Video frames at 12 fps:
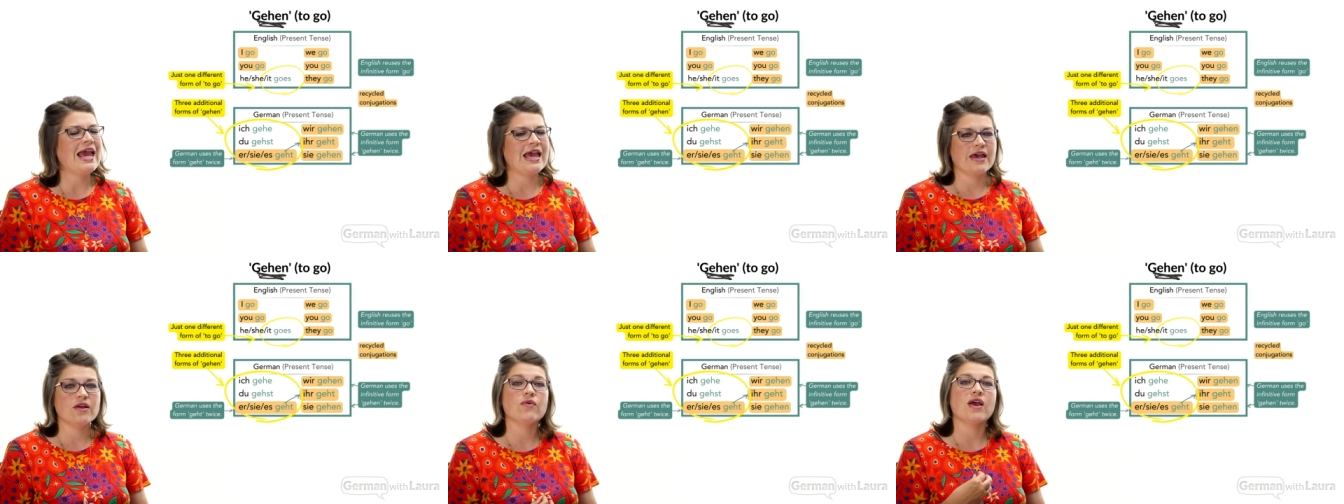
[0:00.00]

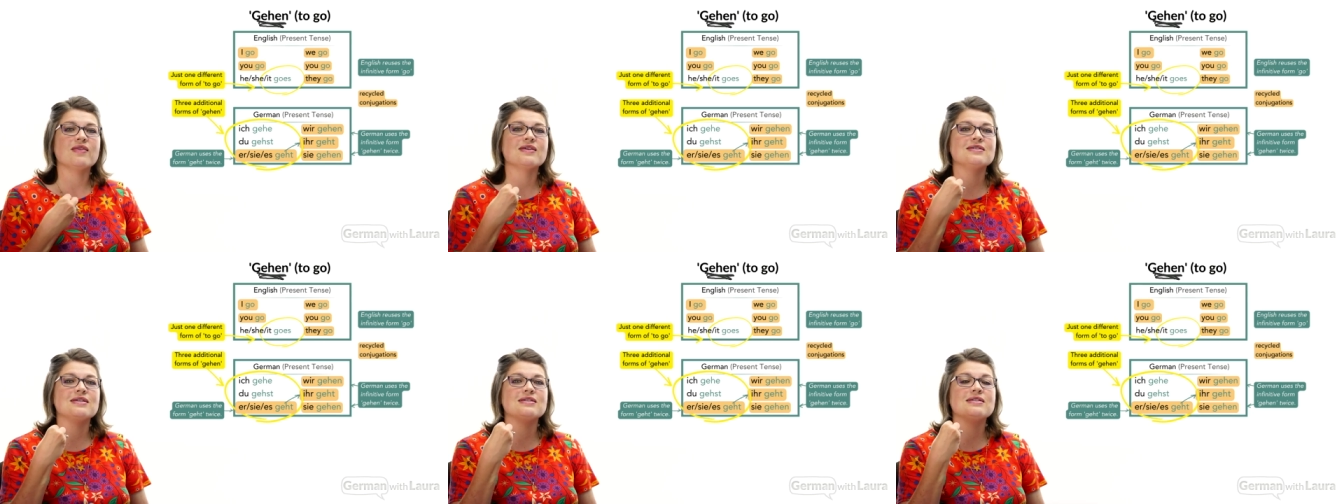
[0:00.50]
gehen, right,
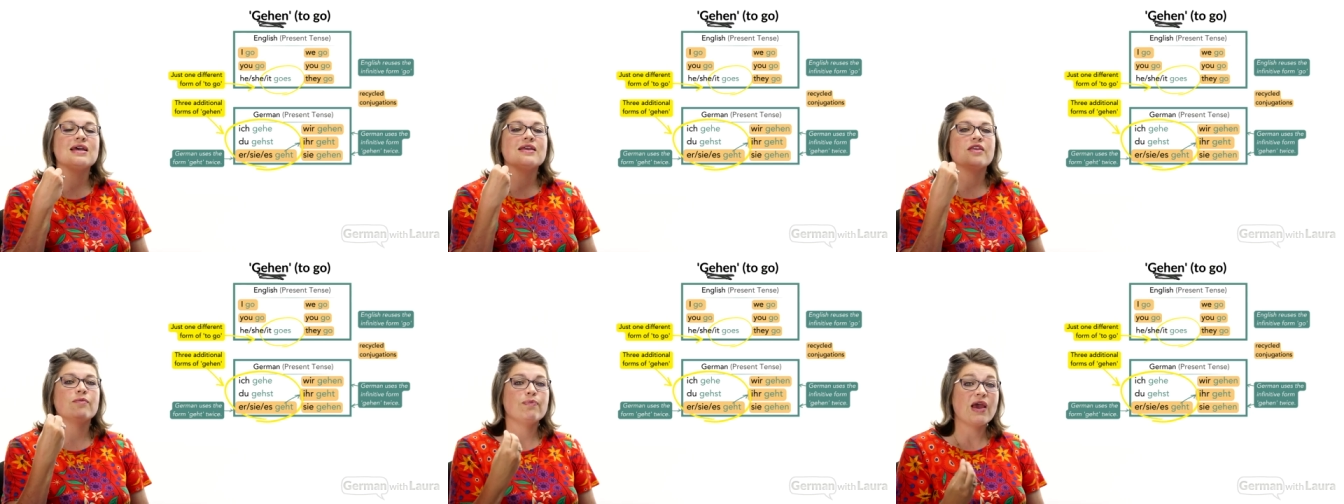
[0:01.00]
this is
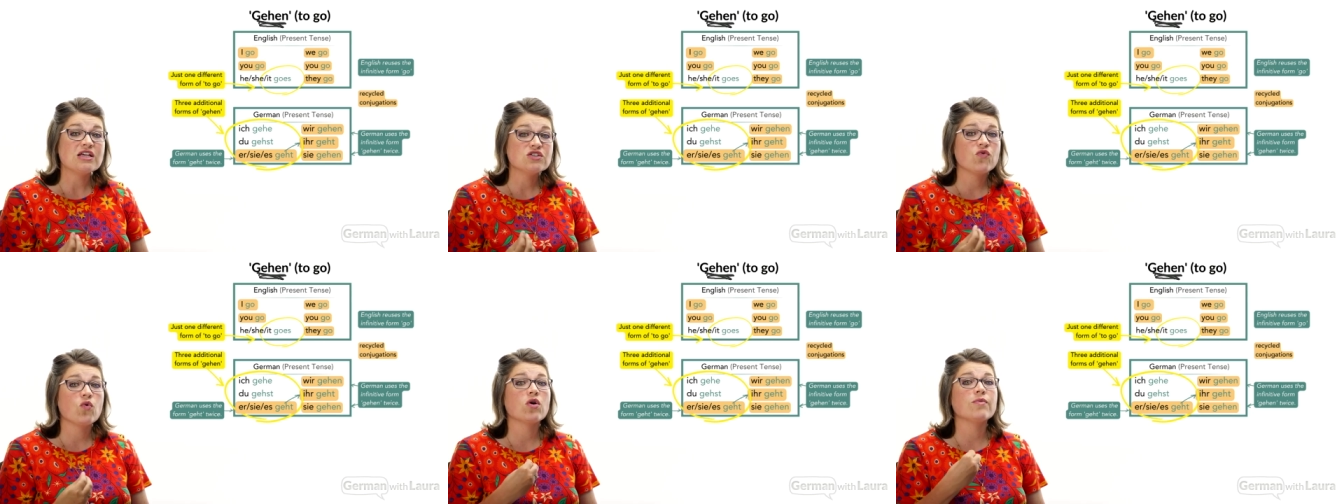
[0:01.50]
the
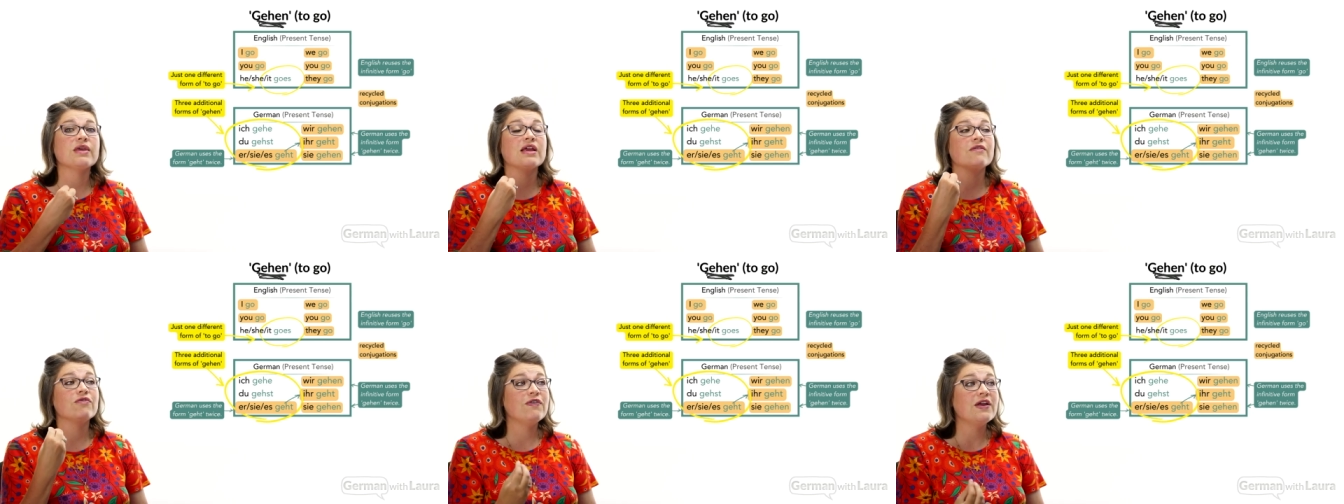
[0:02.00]
base form,
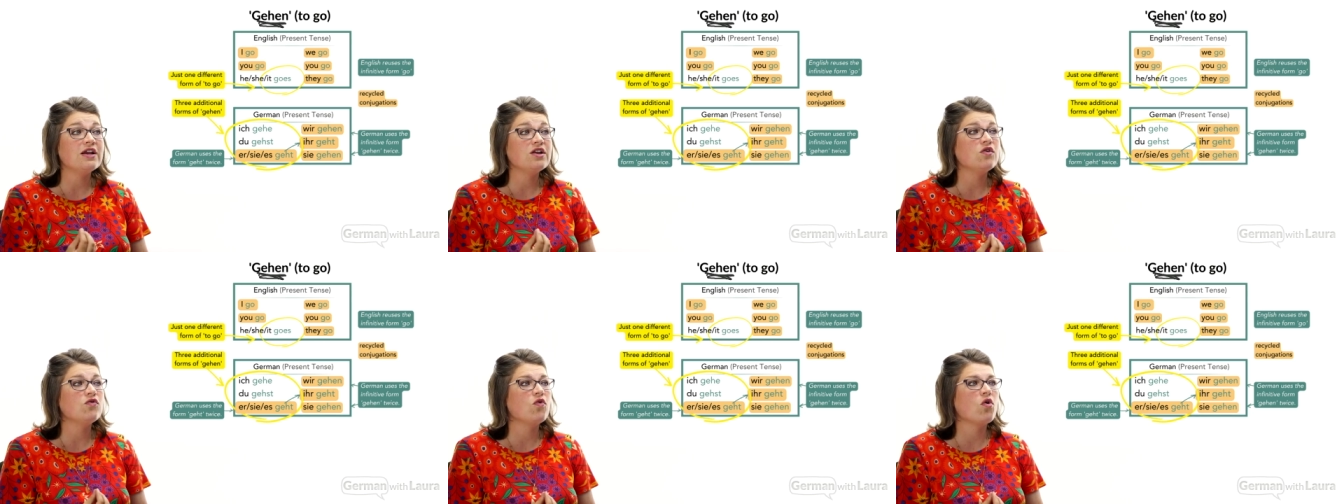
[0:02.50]
the
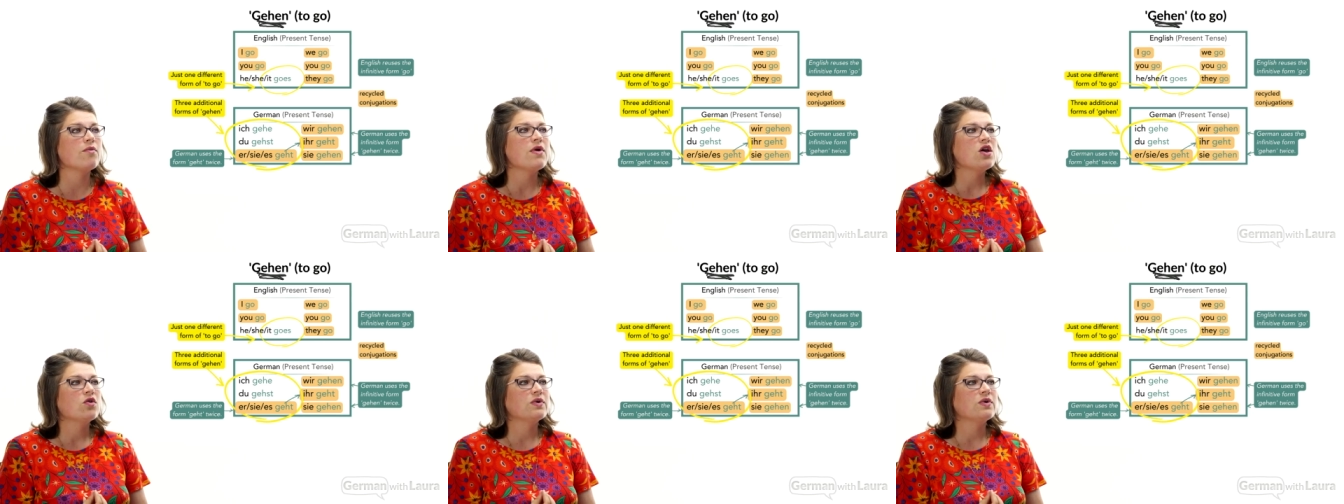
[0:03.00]
infinitive form.